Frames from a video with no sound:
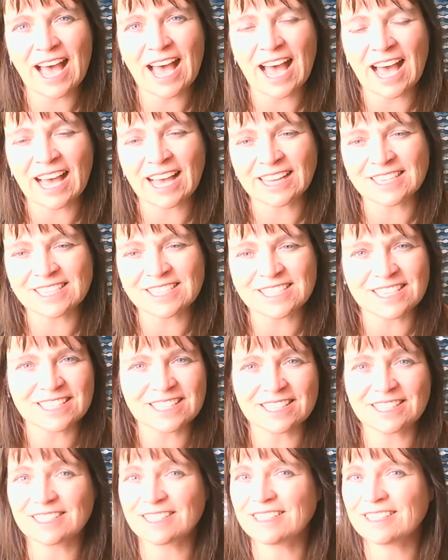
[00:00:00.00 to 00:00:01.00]
and
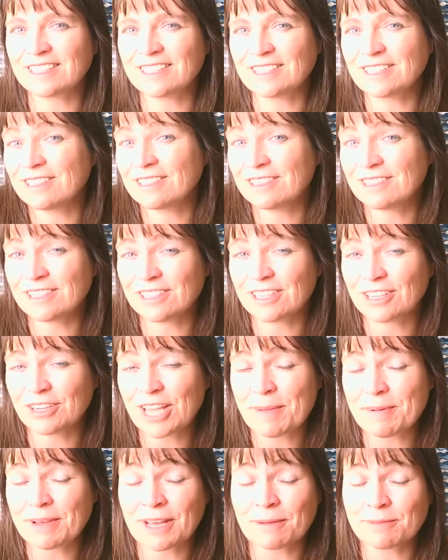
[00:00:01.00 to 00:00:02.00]

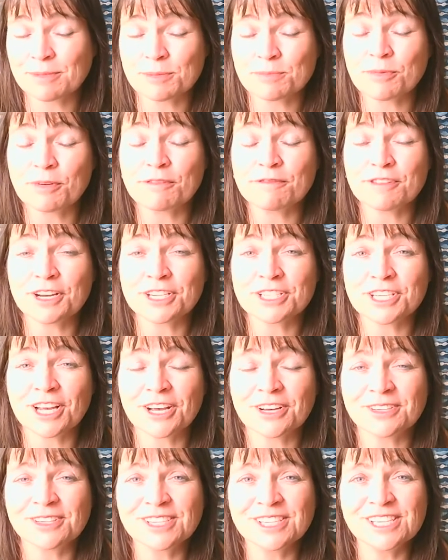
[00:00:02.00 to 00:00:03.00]
it becomes more
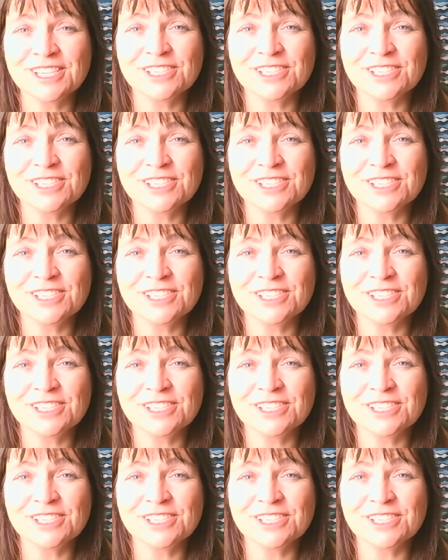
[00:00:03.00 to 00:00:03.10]
fertile.